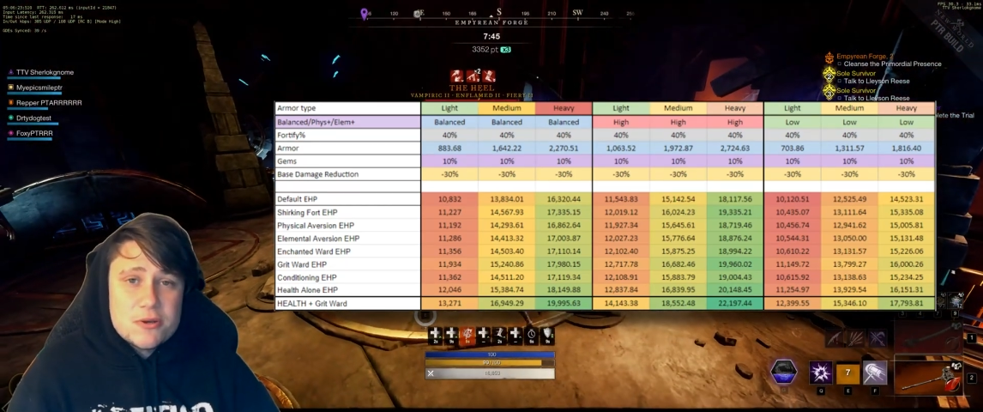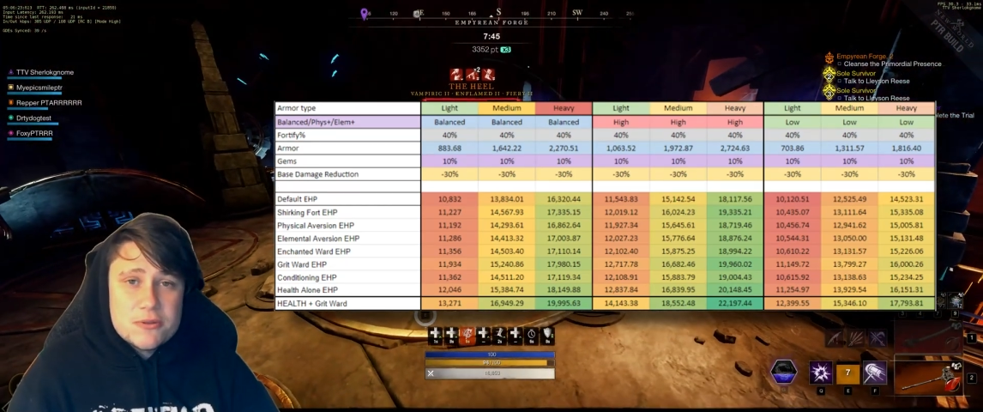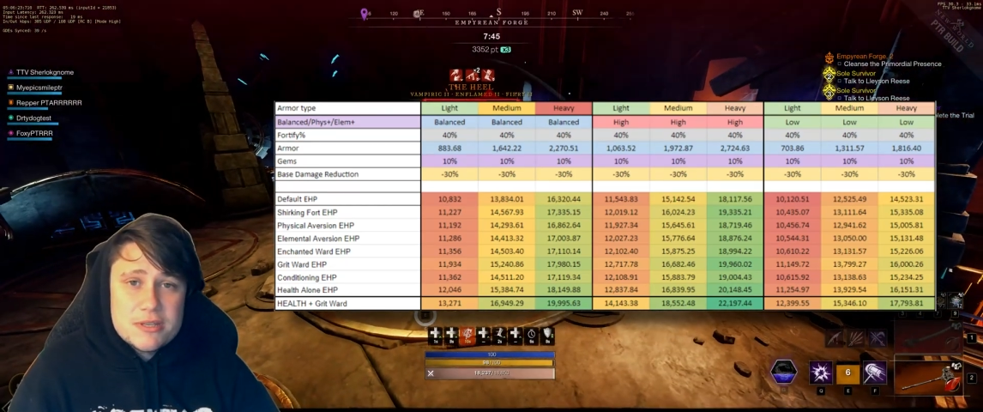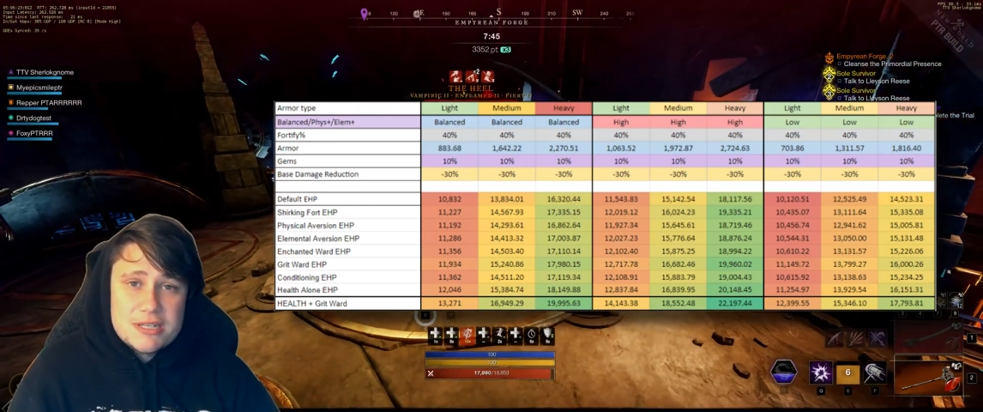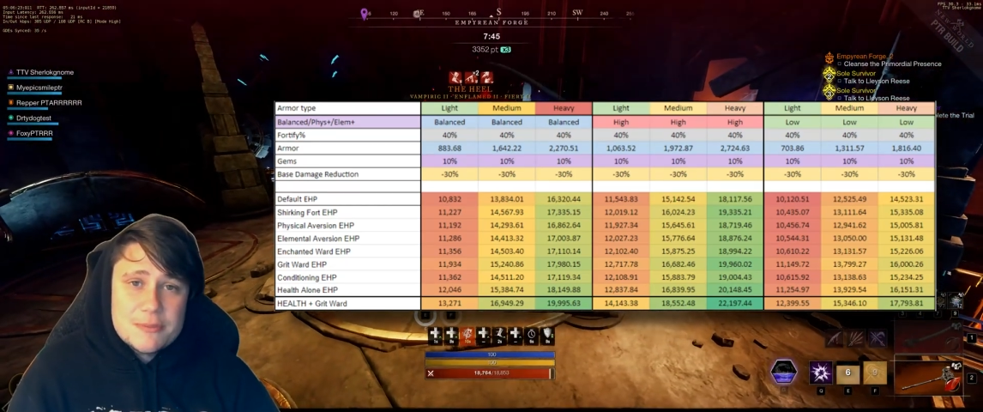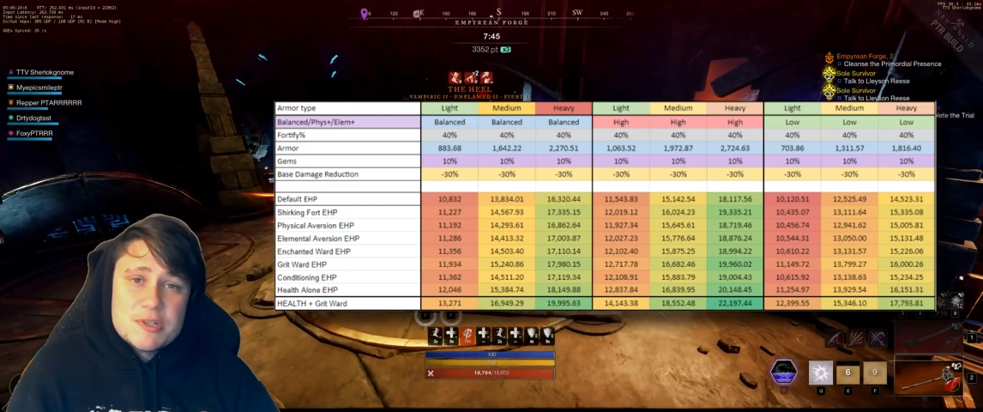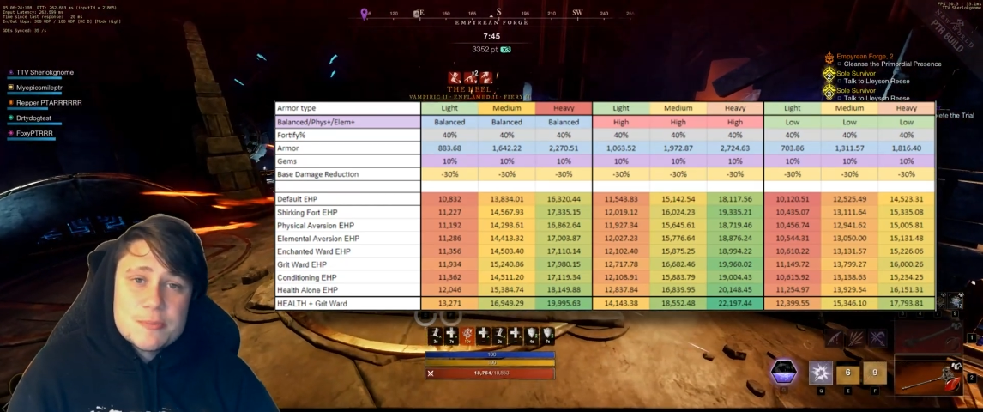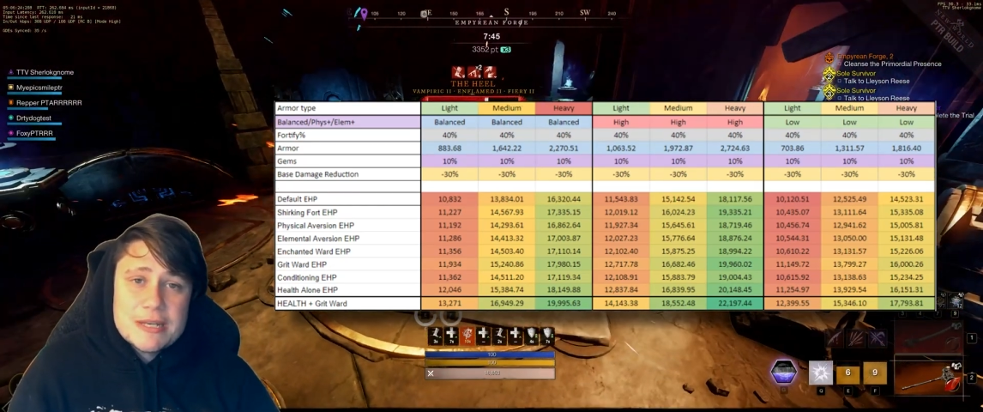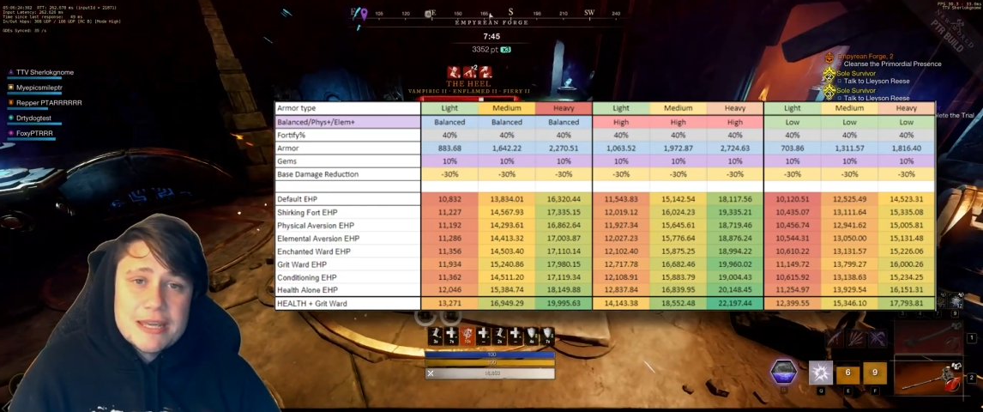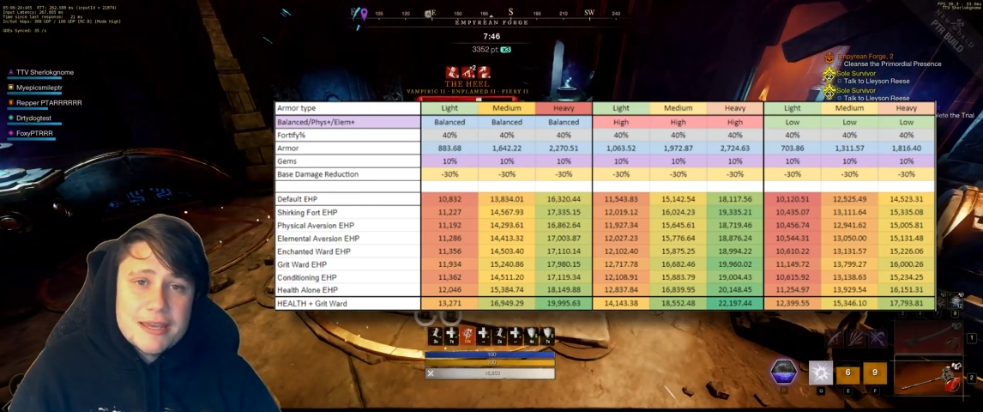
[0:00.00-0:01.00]
on the damage
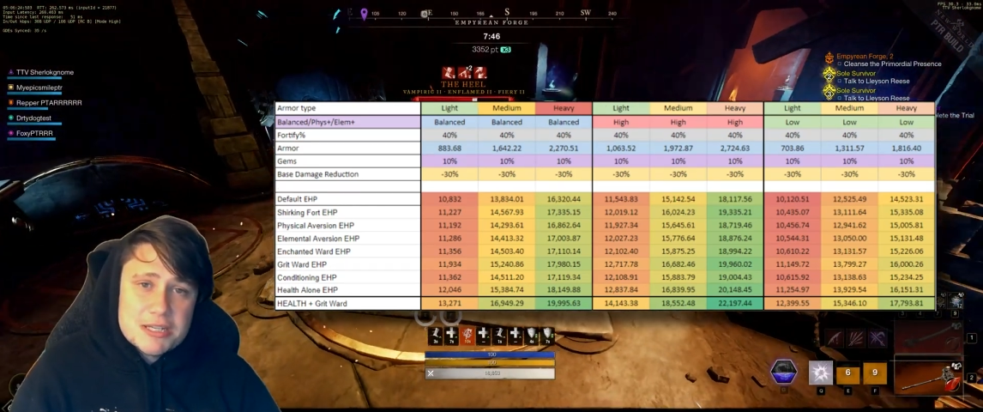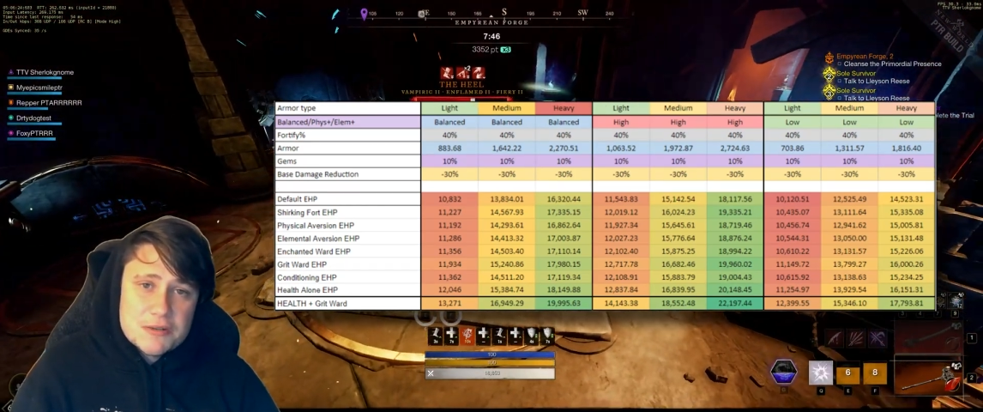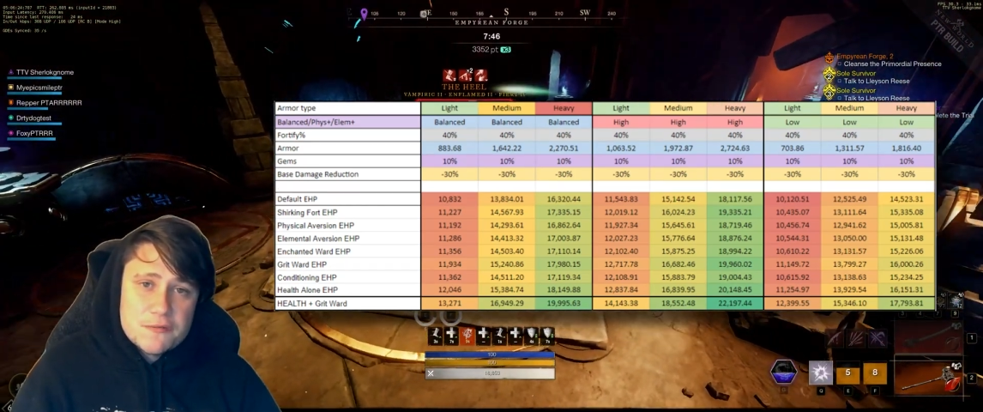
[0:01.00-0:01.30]
mitigation